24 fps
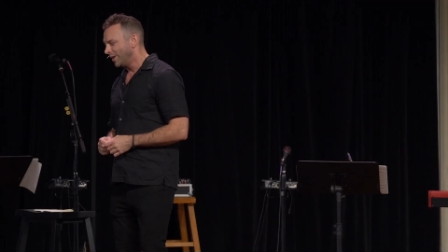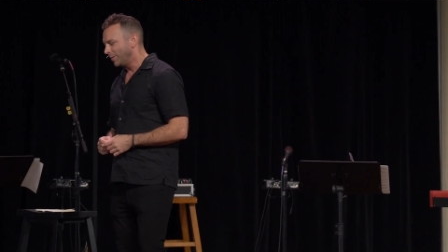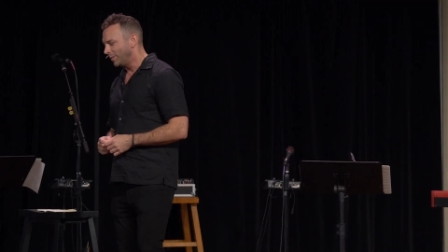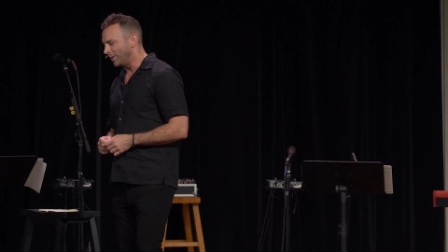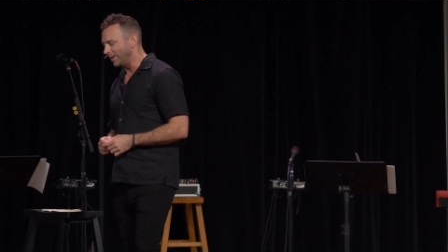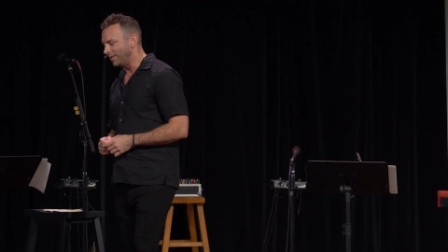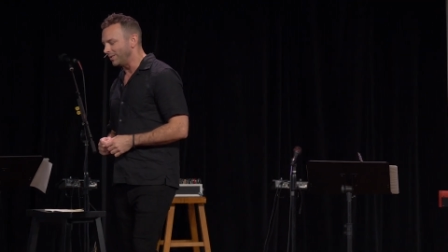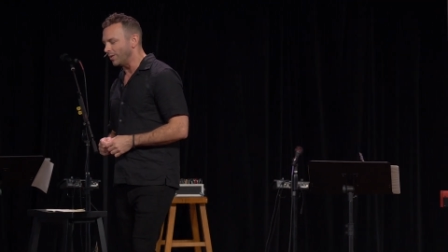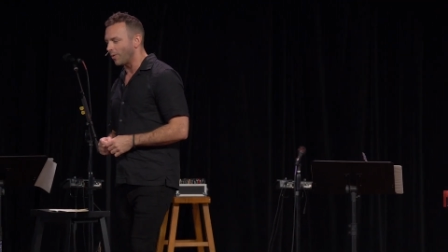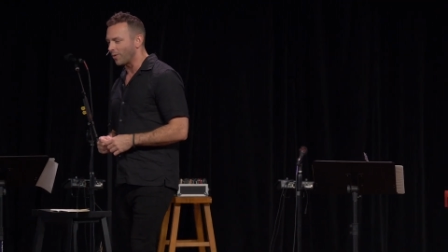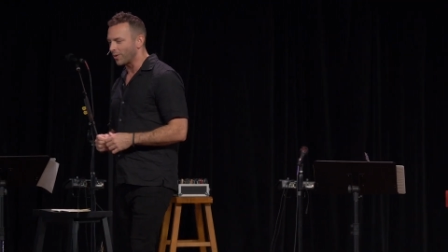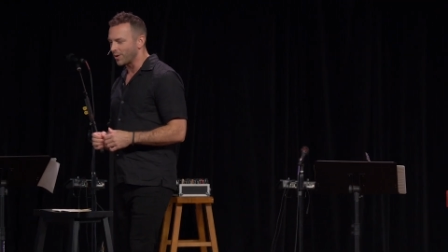
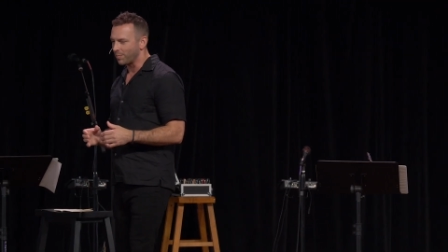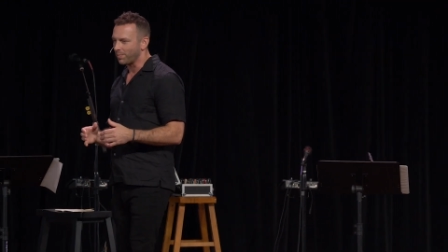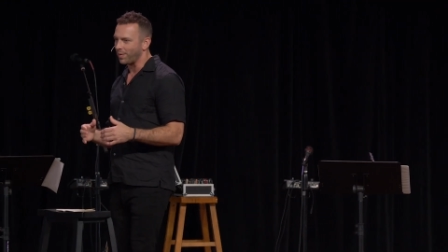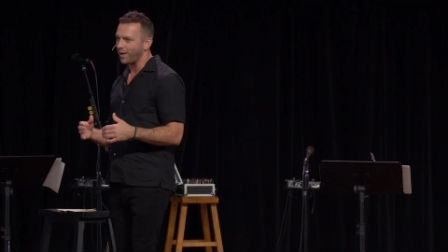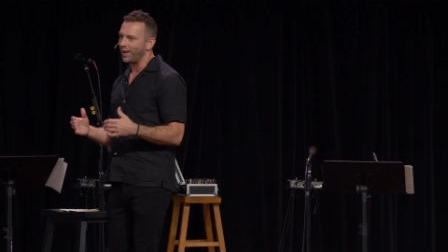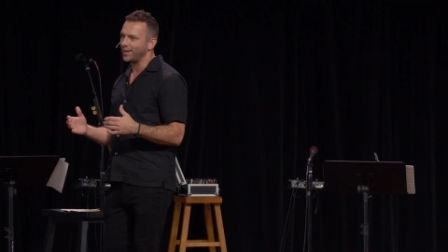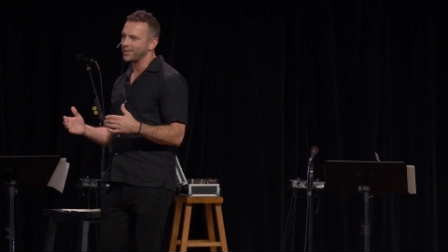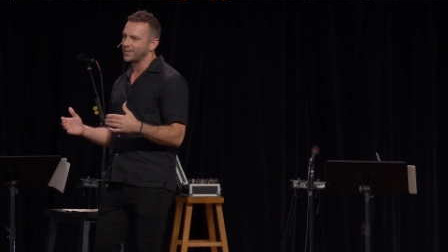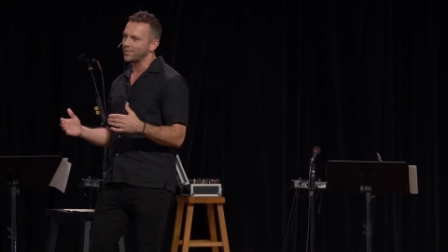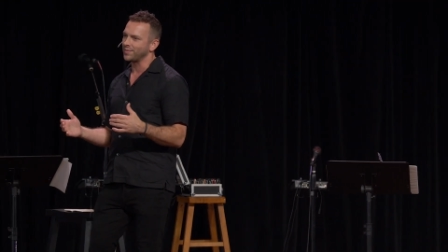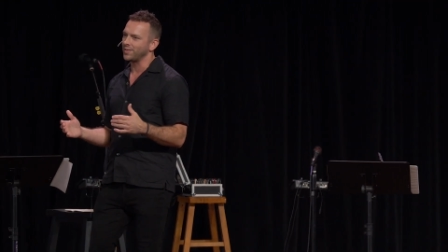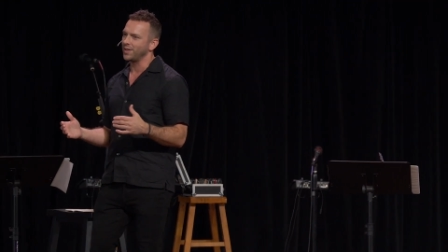we'd order
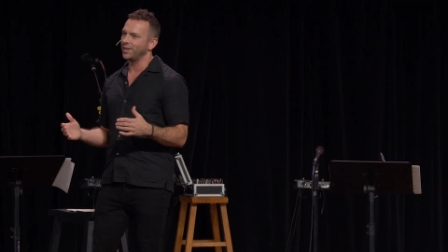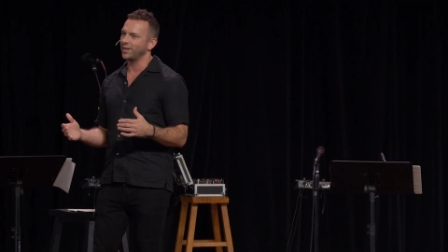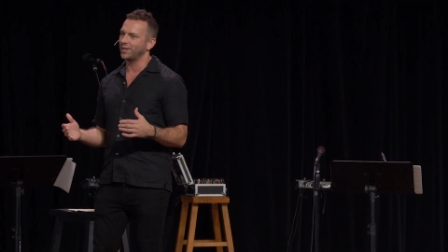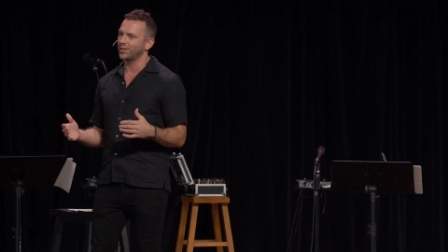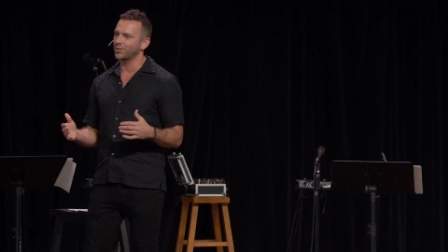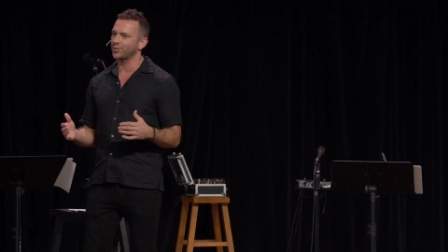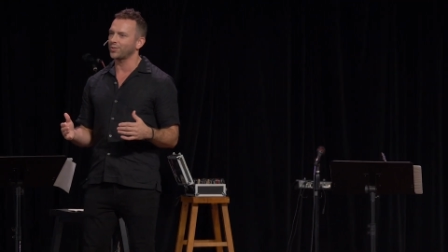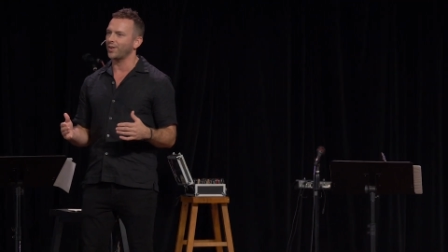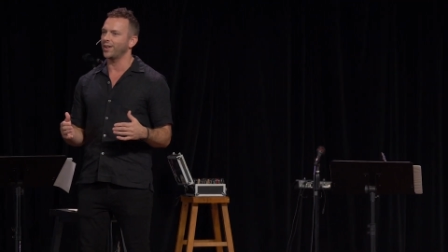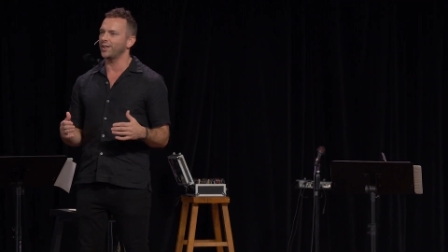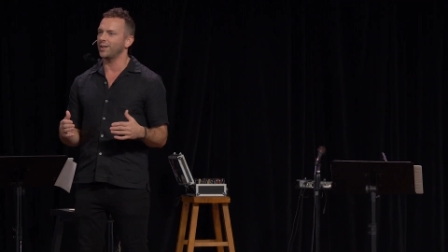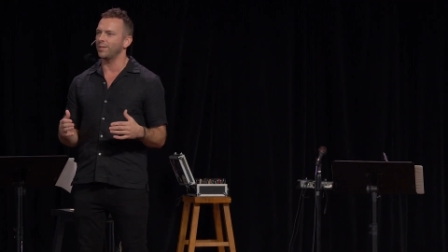pints of
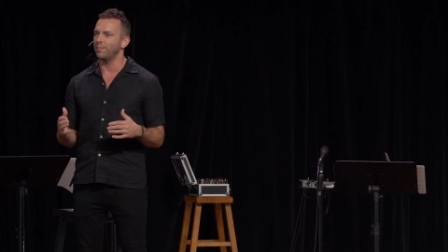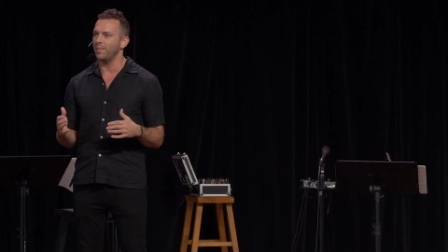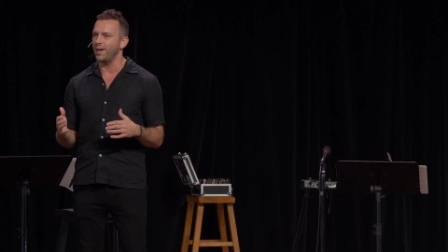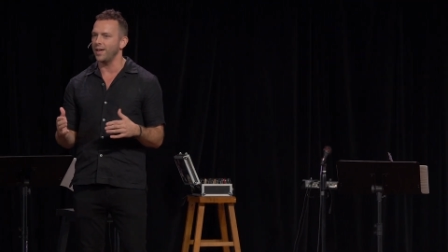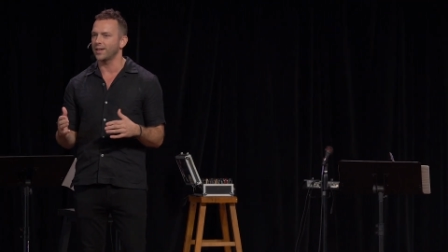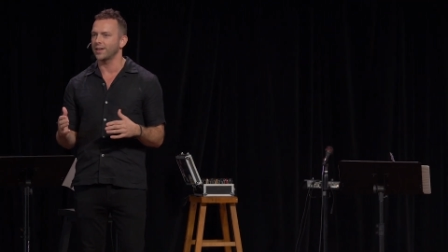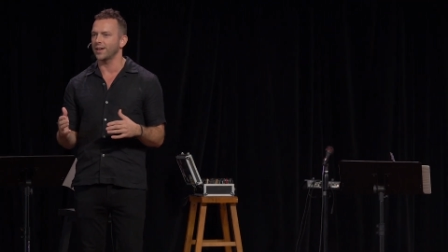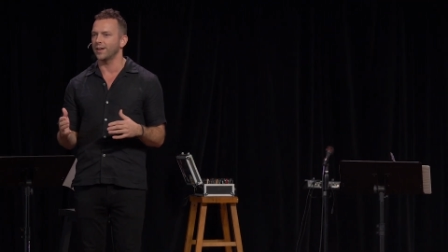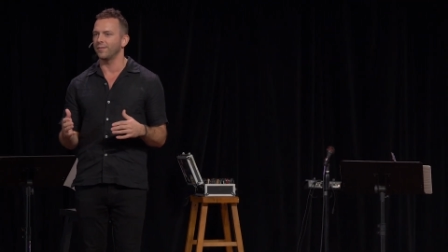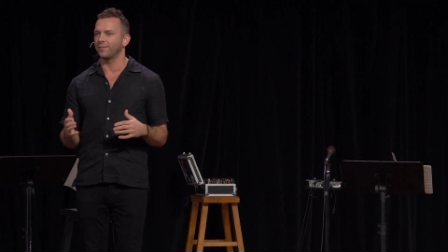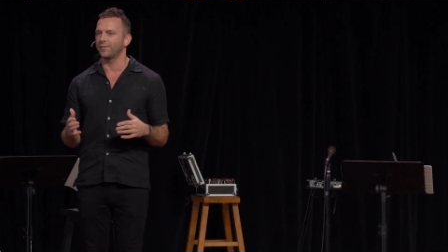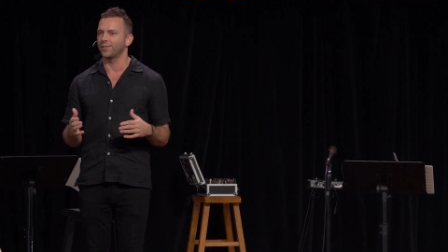Guinness trying to
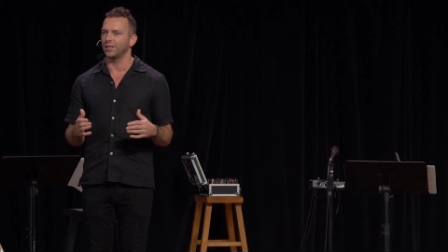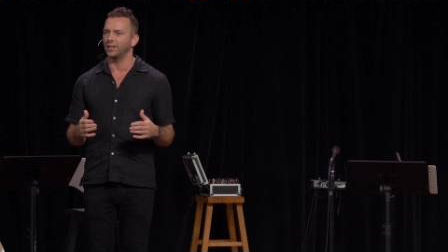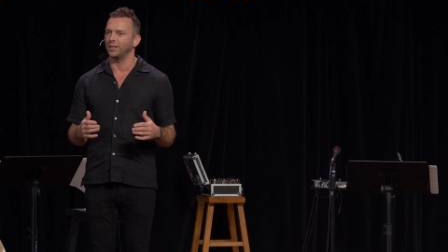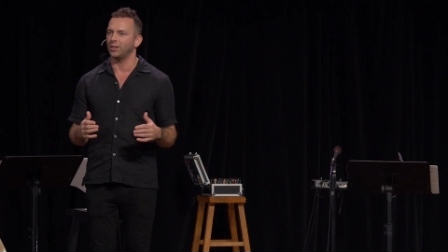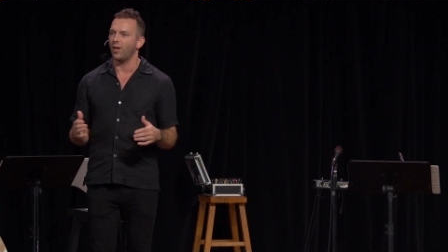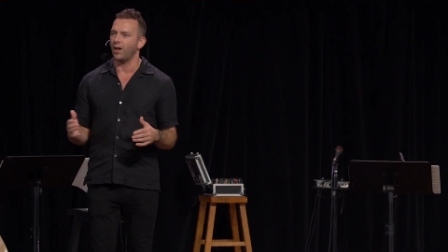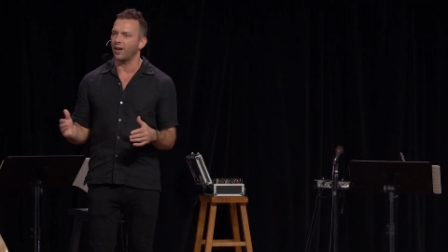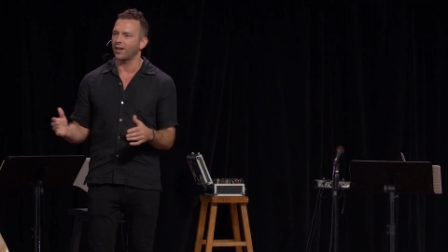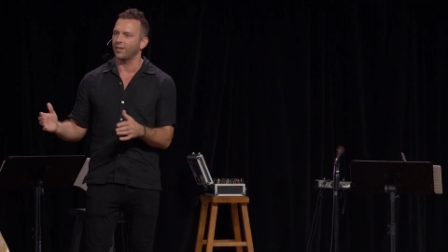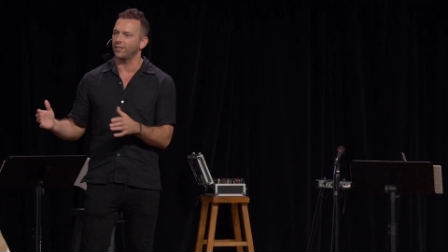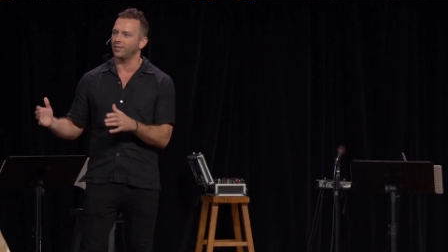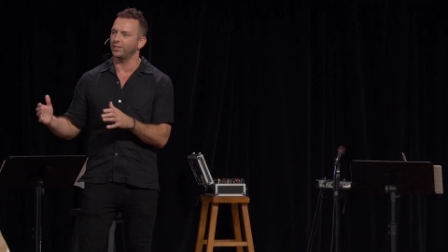make up for the,
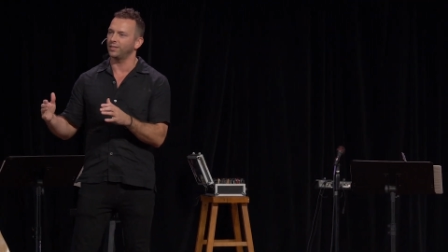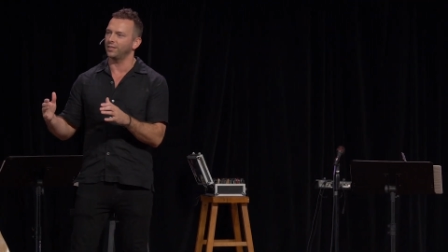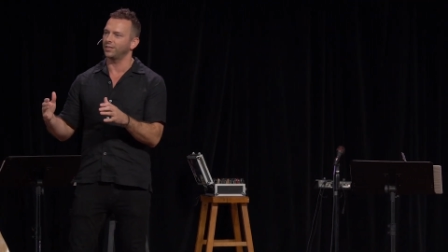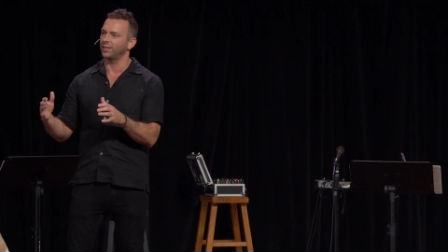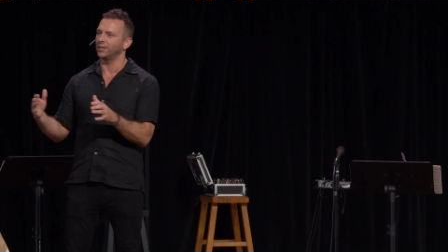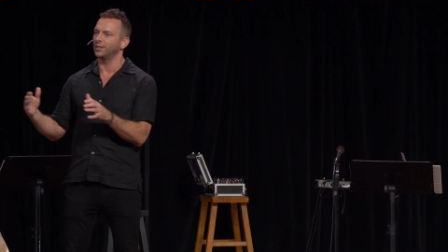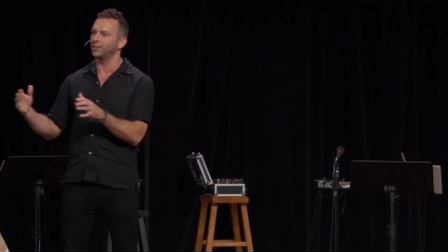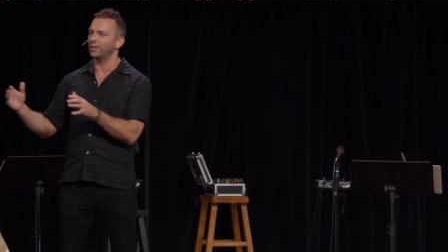lock, the